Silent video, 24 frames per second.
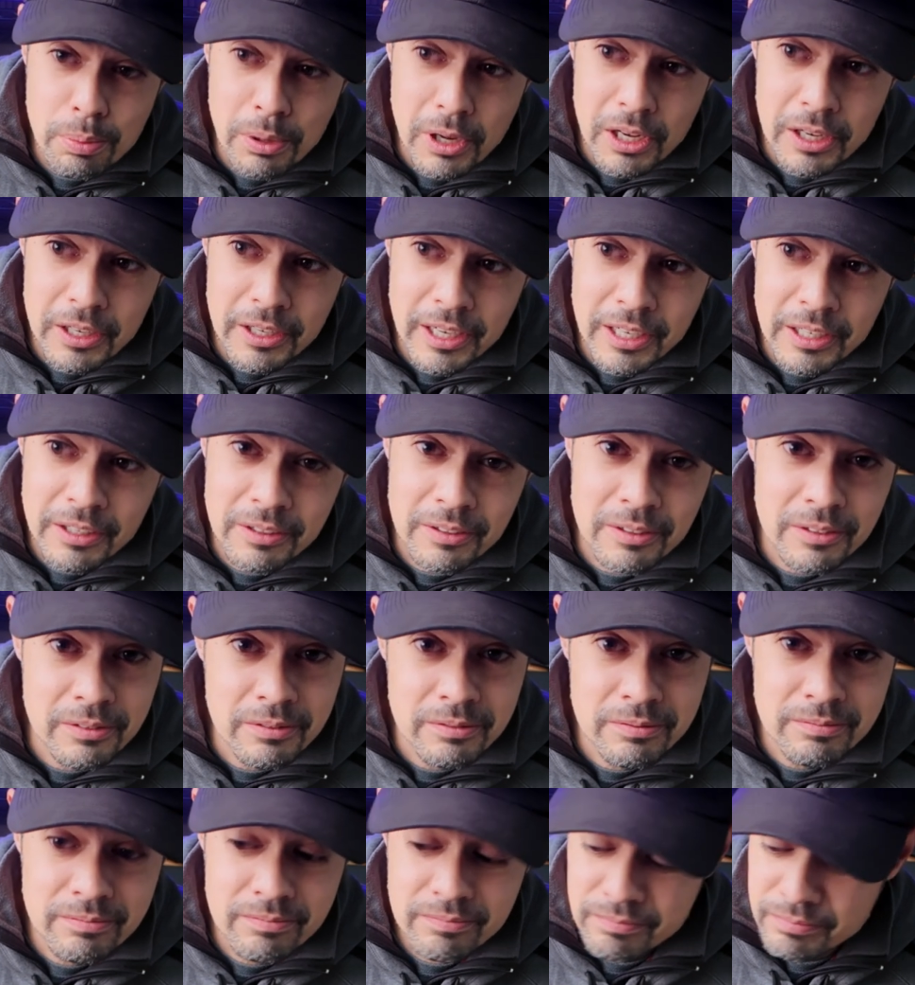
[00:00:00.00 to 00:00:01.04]
plug and
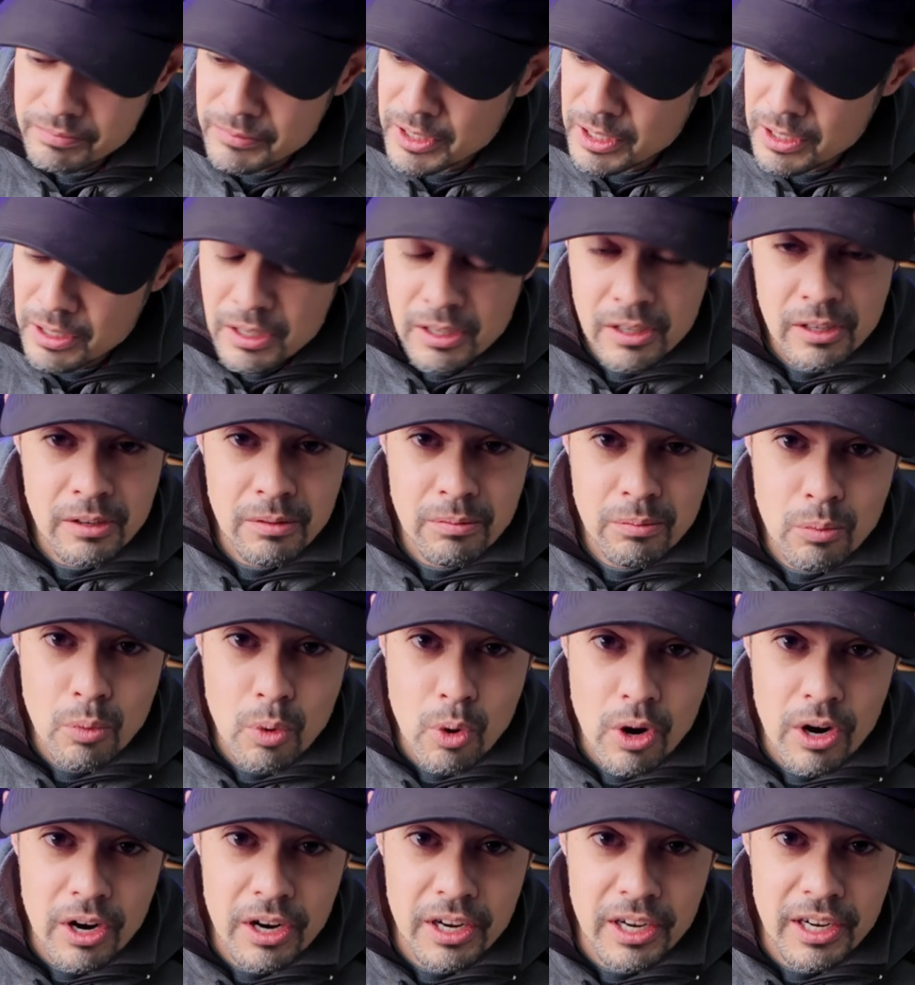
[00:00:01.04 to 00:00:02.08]

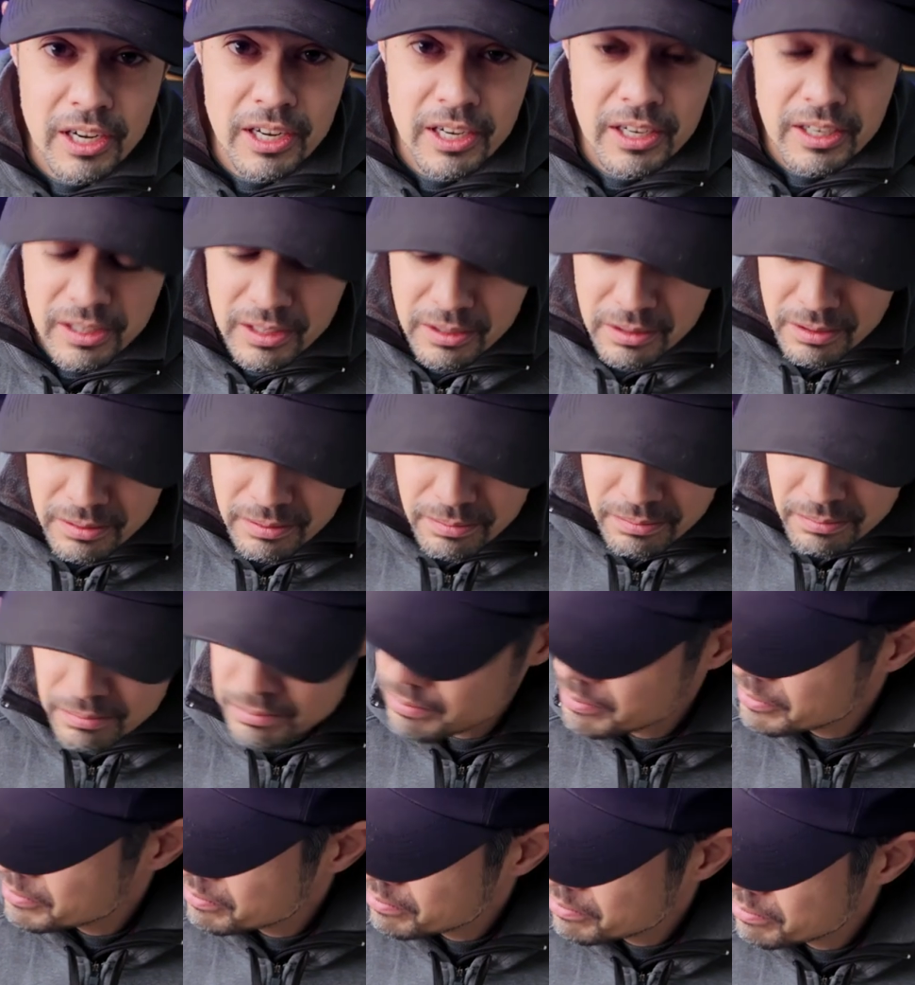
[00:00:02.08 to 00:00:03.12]
more
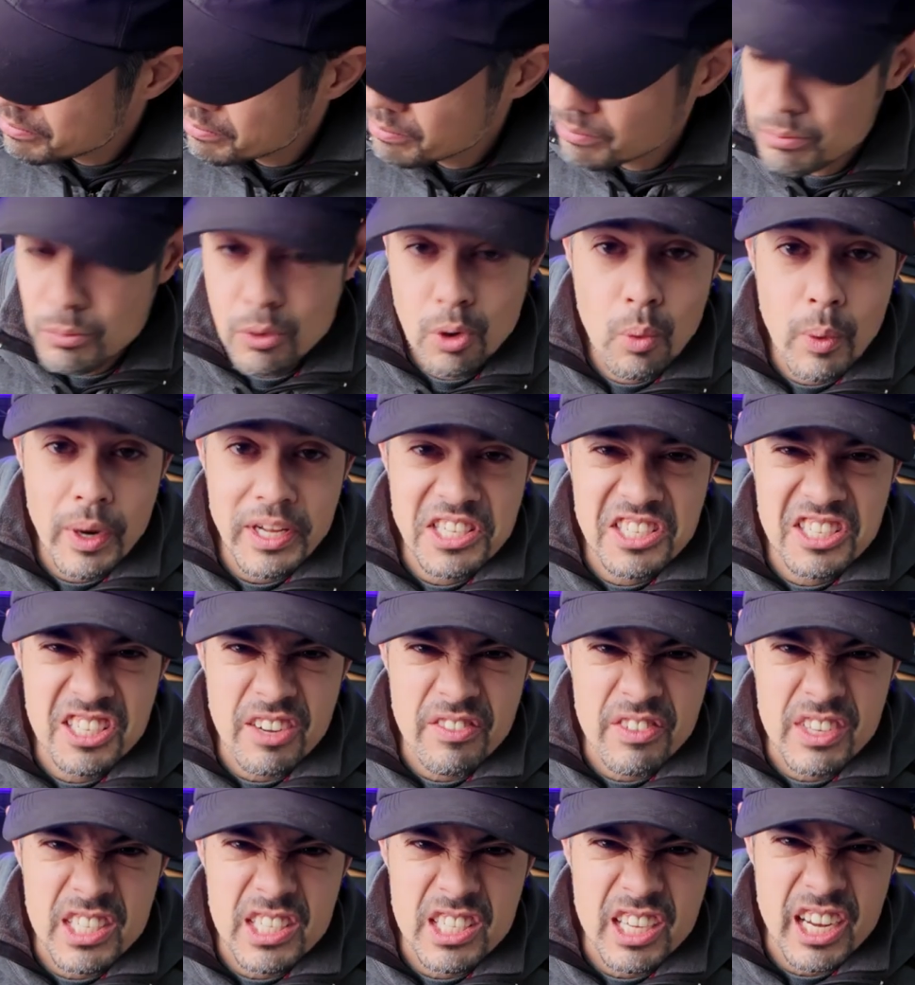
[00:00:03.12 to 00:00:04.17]
wet
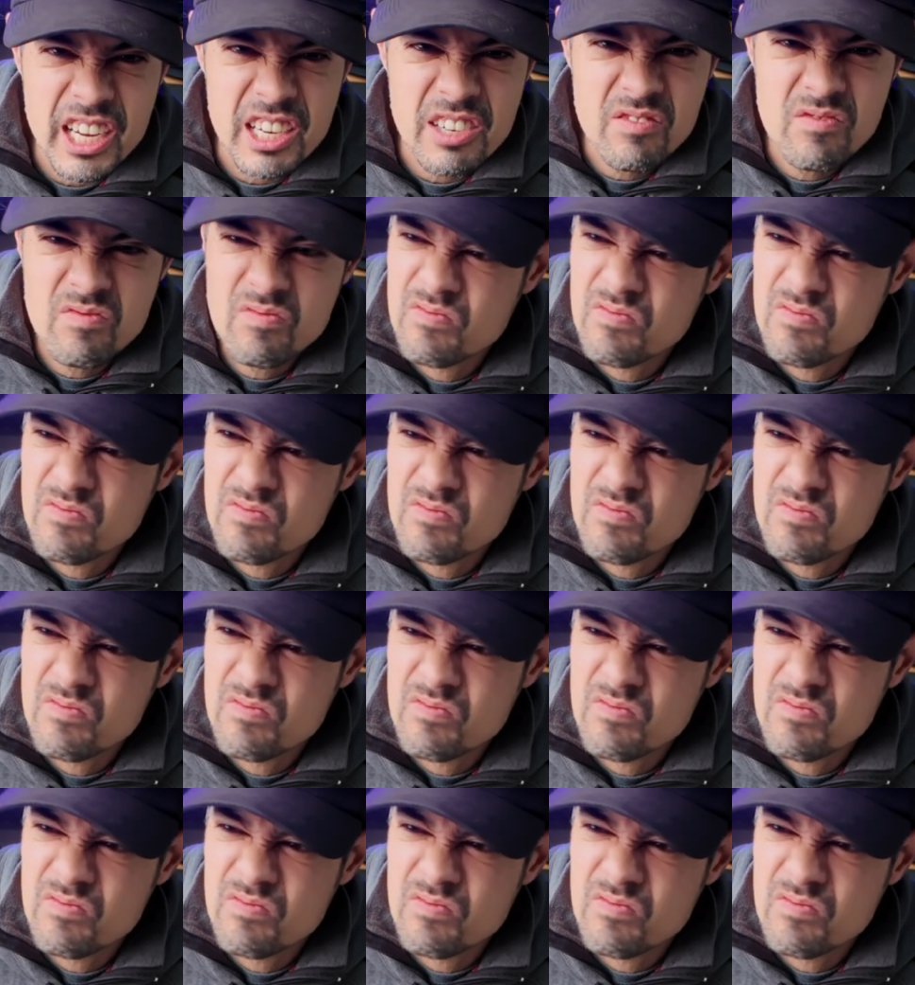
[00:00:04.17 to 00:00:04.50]
stuff inside.